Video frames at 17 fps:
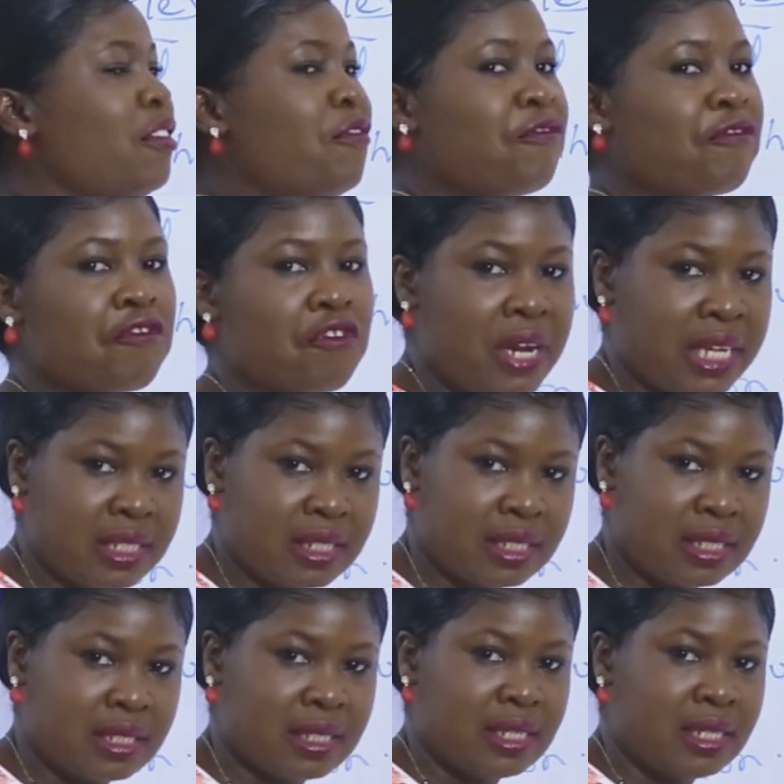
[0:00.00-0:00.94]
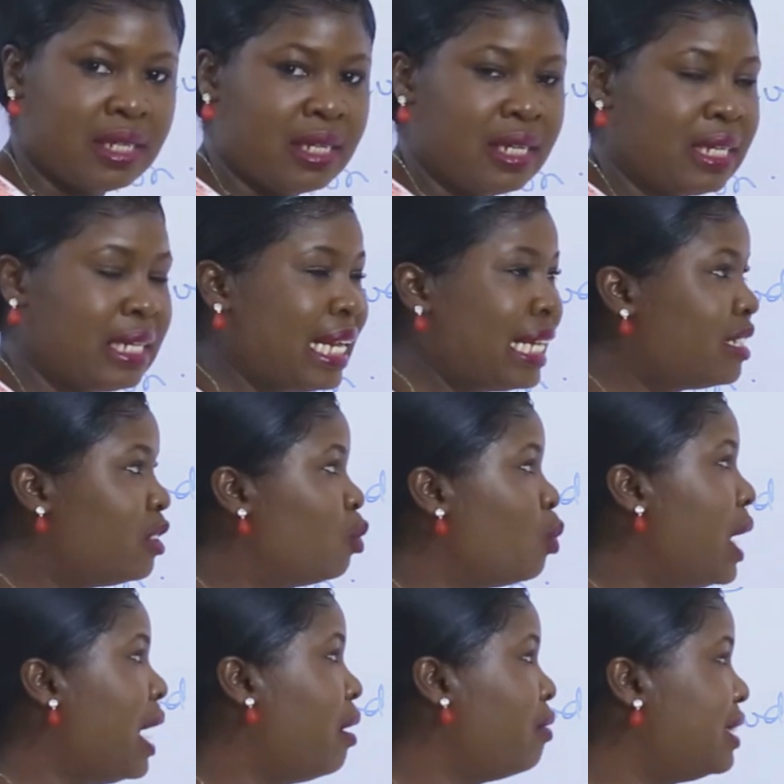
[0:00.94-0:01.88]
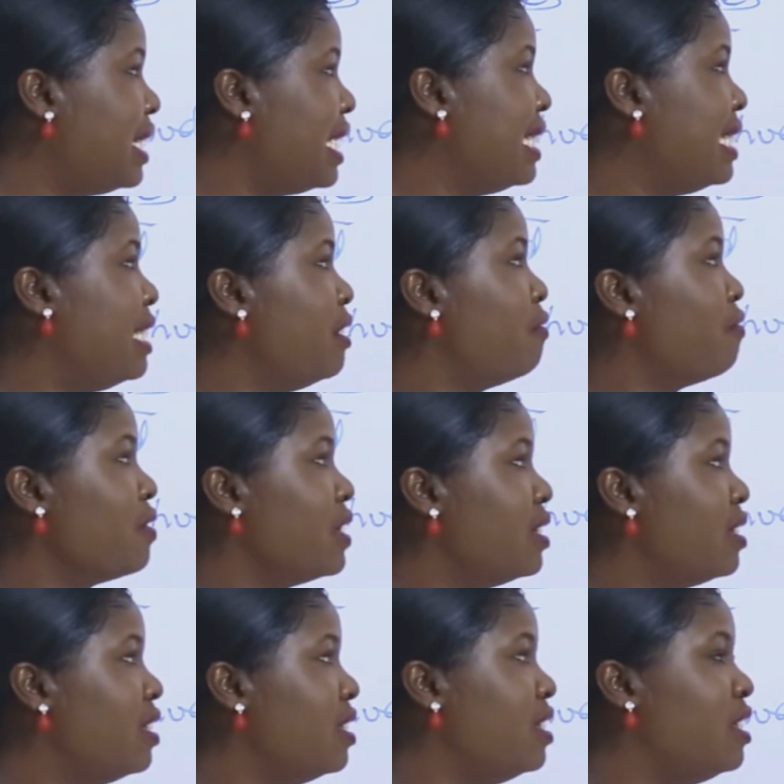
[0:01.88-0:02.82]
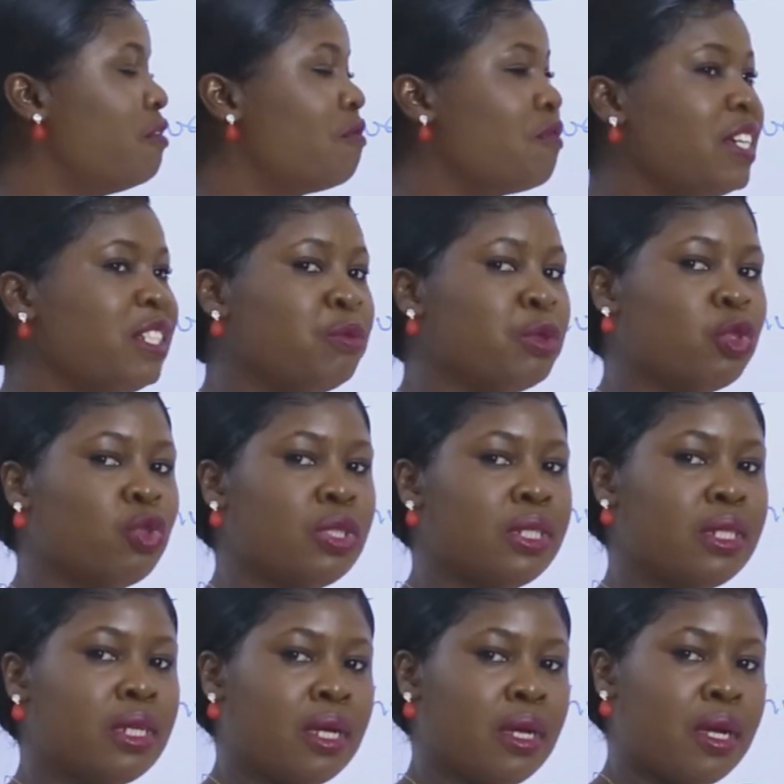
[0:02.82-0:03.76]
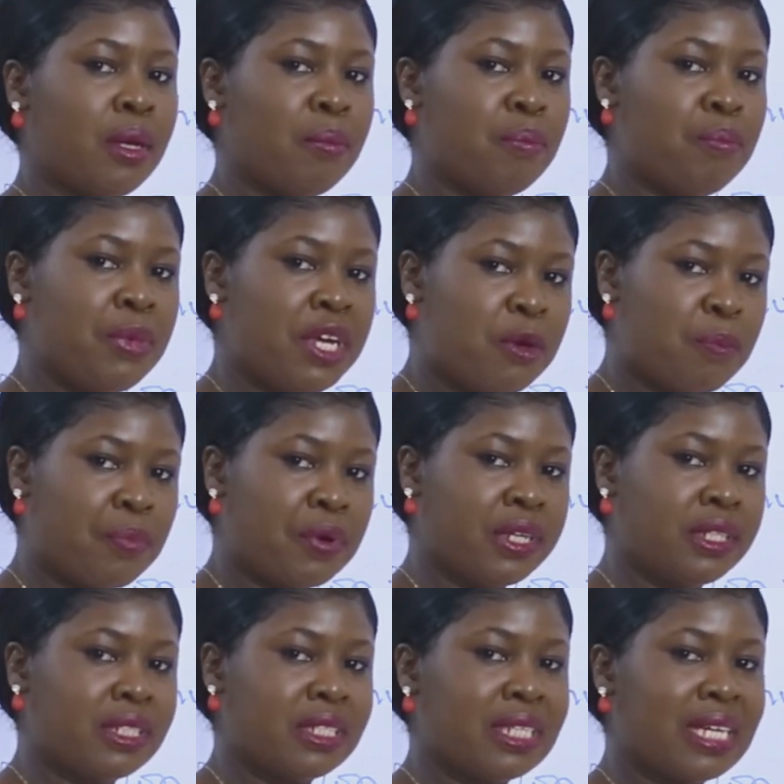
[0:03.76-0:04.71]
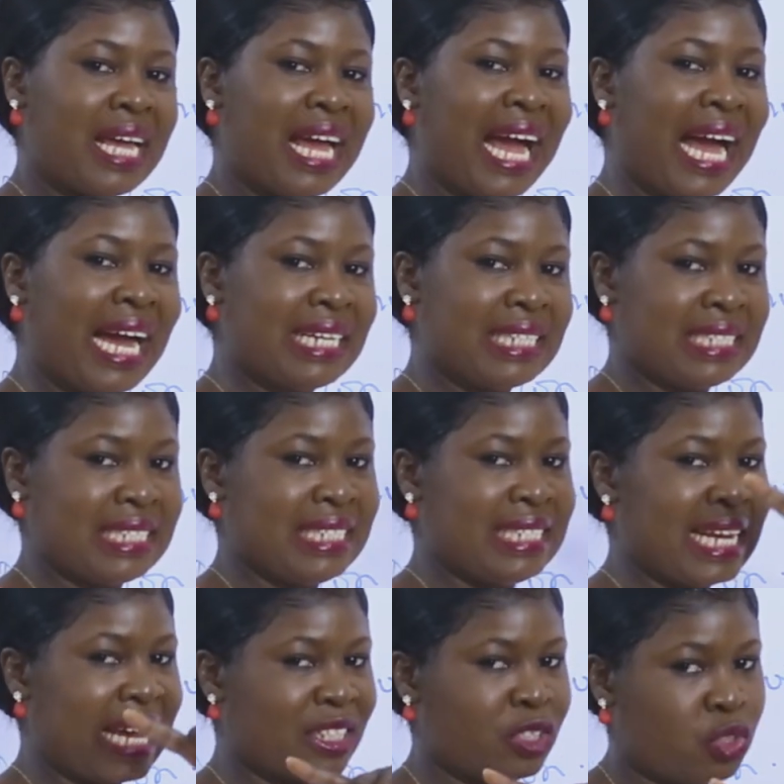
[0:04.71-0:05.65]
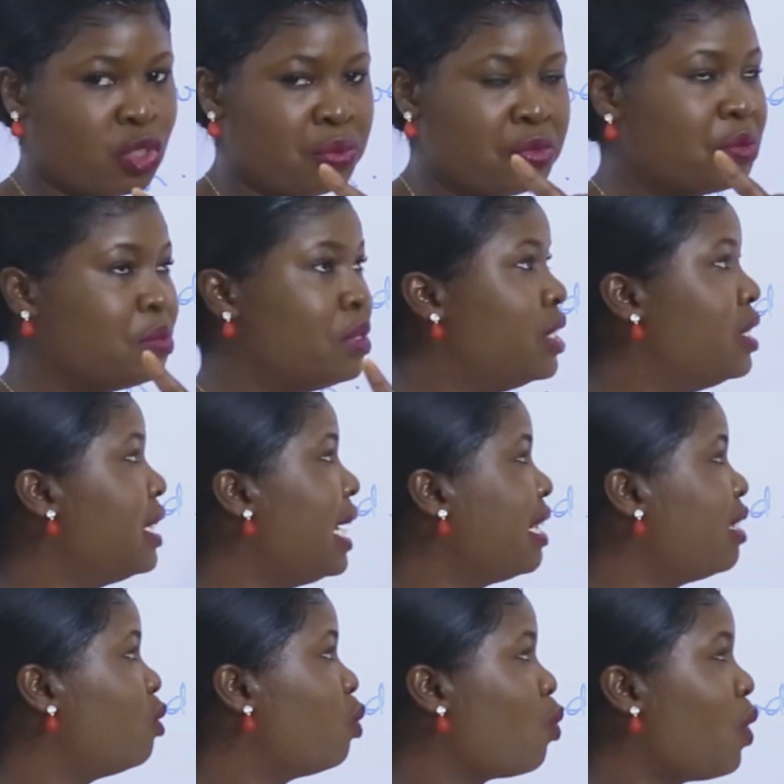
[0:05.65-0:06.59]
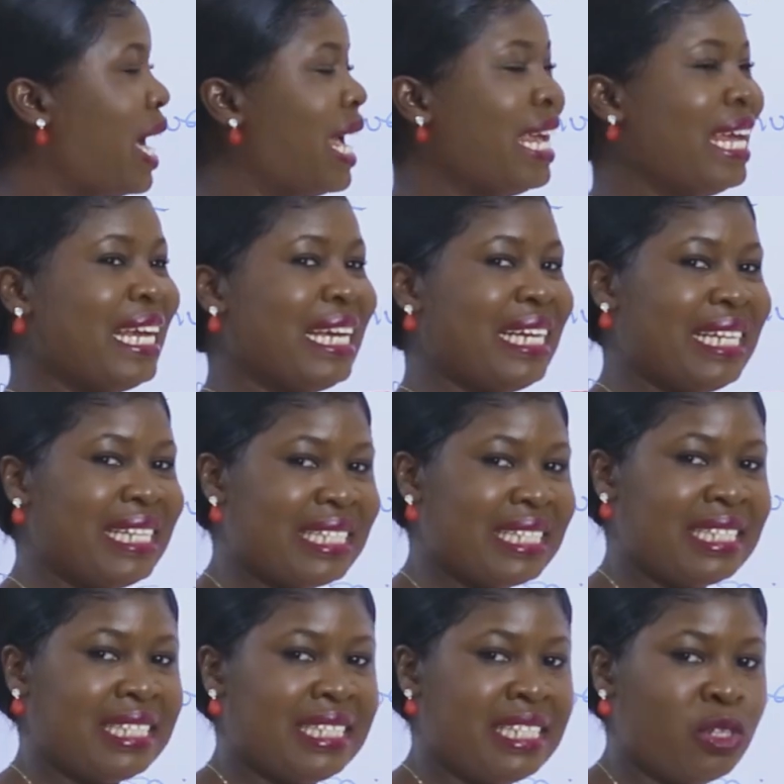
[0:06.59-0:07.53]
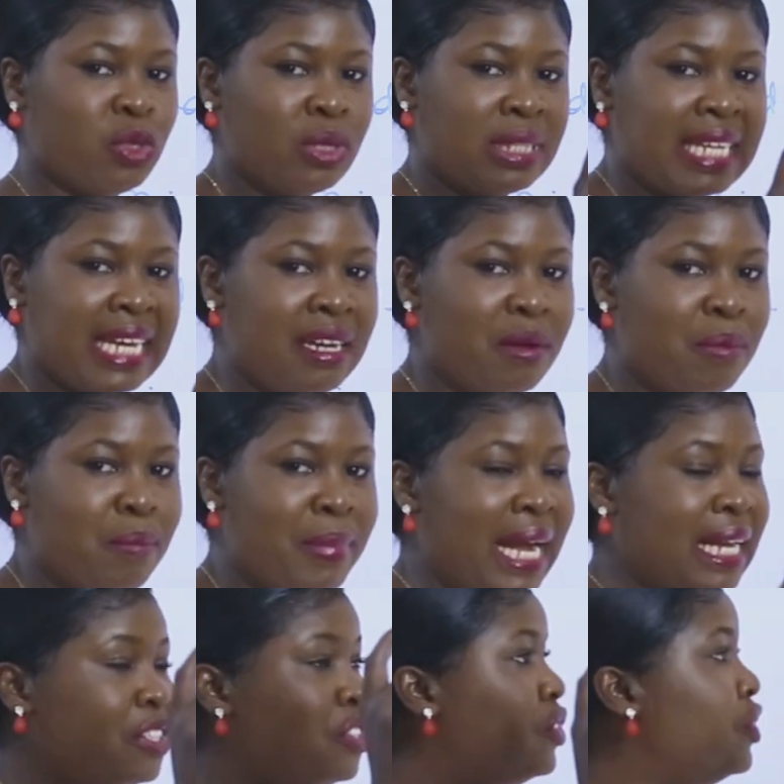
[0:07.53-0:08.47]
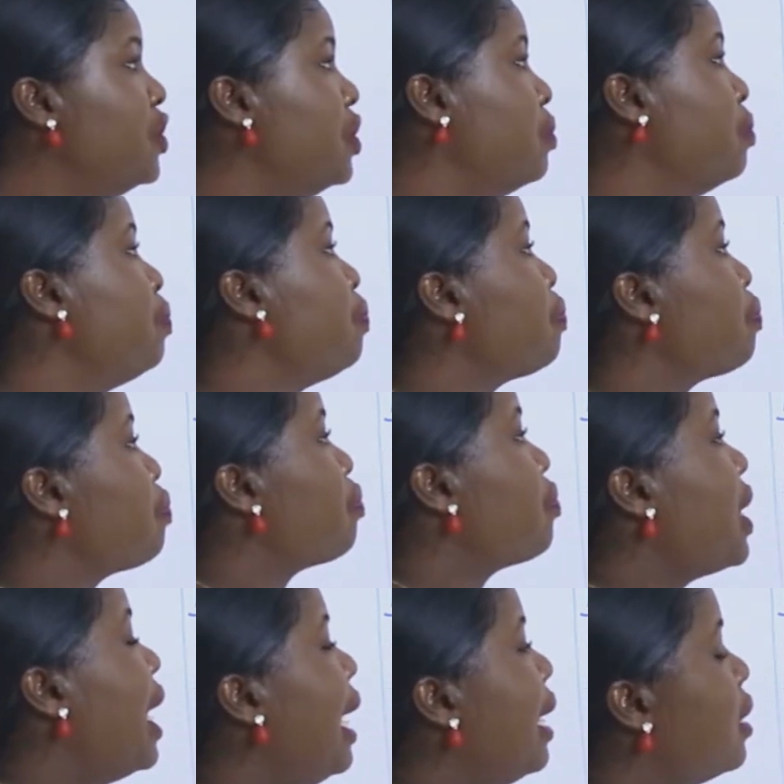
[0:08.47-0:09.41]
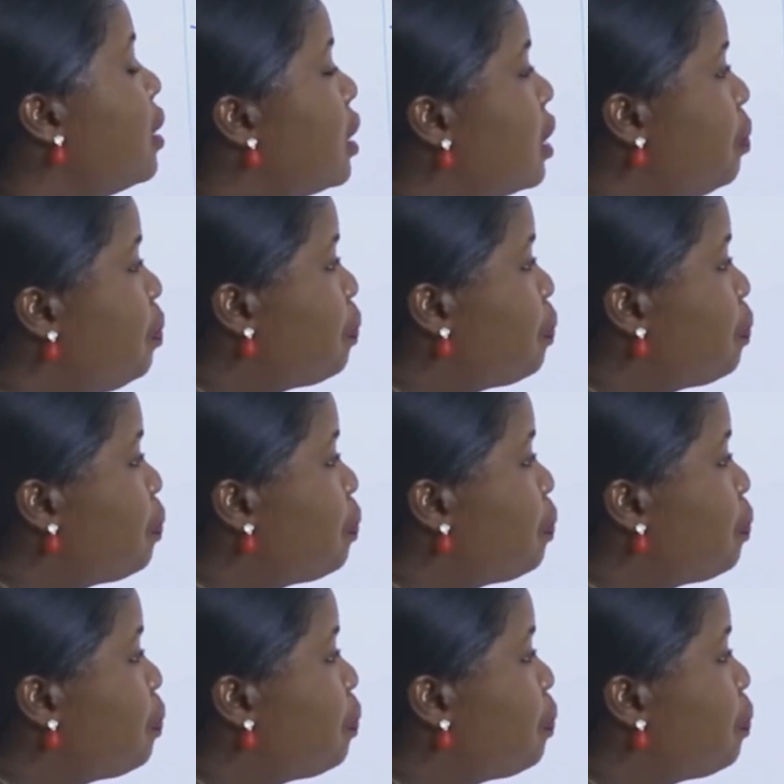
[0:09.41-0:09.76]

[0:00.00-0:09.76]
difference. That is why I've said difference. The difference between midpoint and the assumed mean. That is why it is denoted by D. And